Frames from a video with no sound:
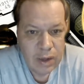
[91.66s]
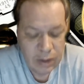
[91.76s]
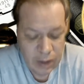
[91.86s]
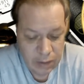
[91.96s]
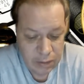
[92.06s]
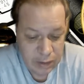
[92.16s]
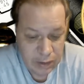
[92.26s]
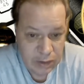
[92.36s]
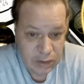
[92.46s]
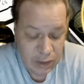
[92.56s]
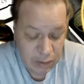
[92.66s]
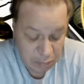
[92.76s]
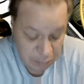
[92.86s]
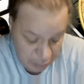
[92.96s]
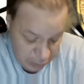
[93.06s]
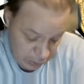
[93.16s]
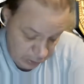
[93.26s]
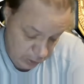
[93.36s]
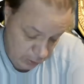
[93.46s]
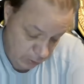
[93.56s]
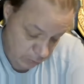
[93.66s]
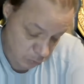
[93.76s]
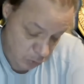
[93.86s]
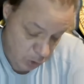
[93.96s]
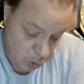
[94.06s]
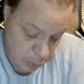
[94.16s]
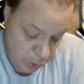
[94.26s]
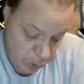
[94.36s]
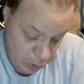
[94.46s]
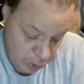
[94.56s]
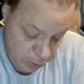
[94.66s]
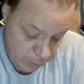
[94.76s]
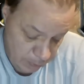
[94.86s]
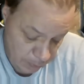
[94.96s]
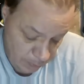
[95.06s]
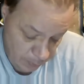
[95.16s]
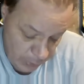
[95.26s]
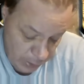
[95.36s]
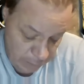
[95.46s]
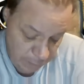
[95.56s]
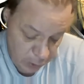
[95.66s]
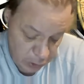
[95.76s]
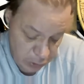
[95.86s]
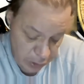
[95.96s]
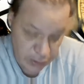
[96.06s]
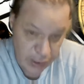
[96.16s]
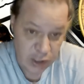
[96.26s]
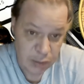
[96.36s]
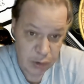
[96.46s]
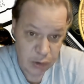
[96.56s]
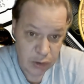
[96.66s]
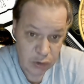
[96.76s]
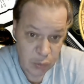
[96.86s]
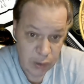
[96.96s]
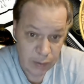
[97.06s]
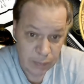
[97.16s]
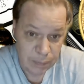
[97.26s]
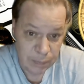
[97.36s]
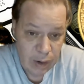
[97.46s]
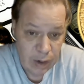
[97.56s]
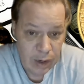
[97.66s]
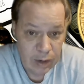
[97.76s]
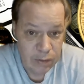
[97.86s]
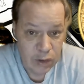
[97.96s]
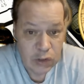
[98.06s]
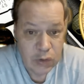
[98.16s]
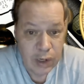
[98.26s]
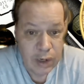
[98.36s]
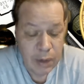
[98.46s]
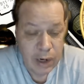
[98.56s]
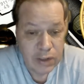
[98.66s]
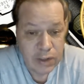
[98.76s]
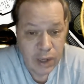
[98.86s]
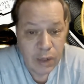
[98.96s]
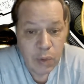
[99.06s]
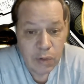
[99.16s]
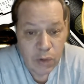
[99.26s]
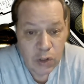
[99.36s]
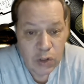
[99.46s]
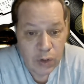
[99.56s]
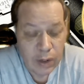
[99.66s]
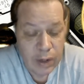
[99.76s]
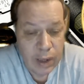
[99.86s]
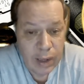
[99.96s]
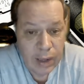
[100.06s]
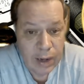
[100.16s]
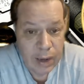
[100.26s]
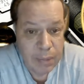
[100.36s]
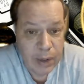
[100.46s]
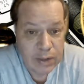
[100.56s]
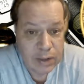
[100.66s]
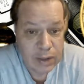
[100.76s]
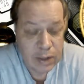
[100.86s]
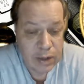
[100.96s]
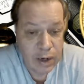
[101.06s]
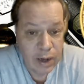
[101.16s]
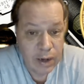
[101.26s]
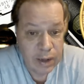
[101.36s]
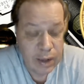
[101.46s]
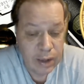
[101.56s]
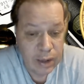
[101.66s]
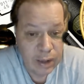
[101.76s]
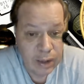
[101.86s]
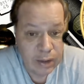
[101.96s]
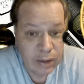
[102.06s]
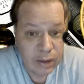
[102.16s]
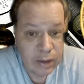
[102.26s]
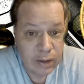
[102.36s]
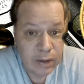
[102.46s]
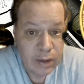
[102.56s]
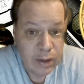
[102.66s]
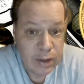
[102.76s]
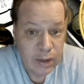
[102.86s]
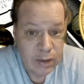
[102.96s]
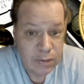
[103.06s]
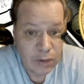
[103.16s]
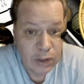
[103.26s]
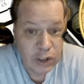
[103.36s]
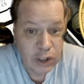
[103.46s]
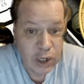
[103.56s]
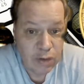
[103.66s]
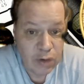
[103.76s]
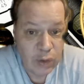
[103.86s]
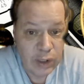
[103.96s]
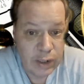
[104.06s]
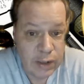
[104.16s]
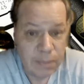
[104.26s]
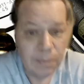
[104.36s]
Neither is let's see here. Doe's pretty good, and First Trade's actually pretty good as well. First Trade, I mean, I signed up with First Trade, and I basically got a free share of Nokia.